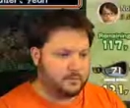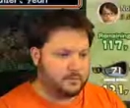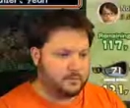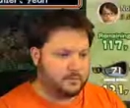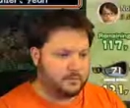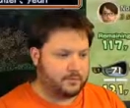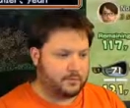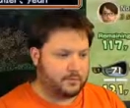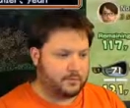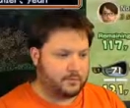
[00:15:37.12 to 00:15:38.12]

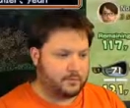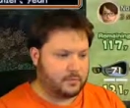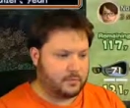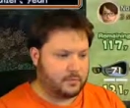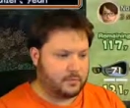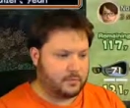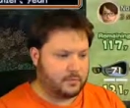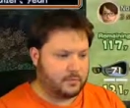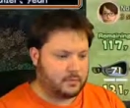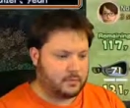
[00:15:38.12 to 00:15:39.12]

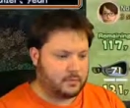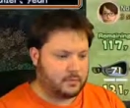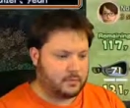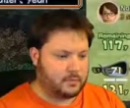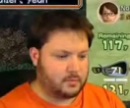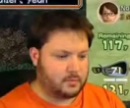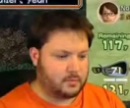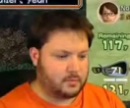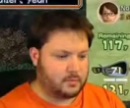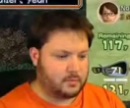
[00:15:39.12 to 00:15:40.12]

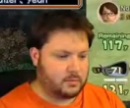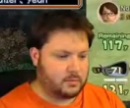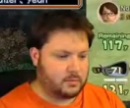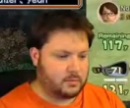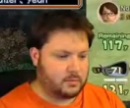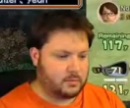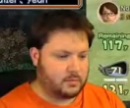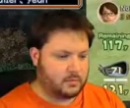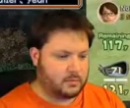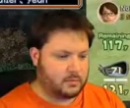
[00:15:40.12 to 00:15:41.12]

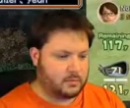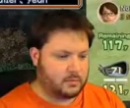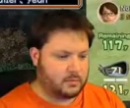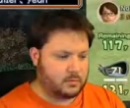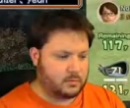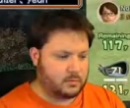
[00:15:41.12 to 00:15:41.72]
(silence)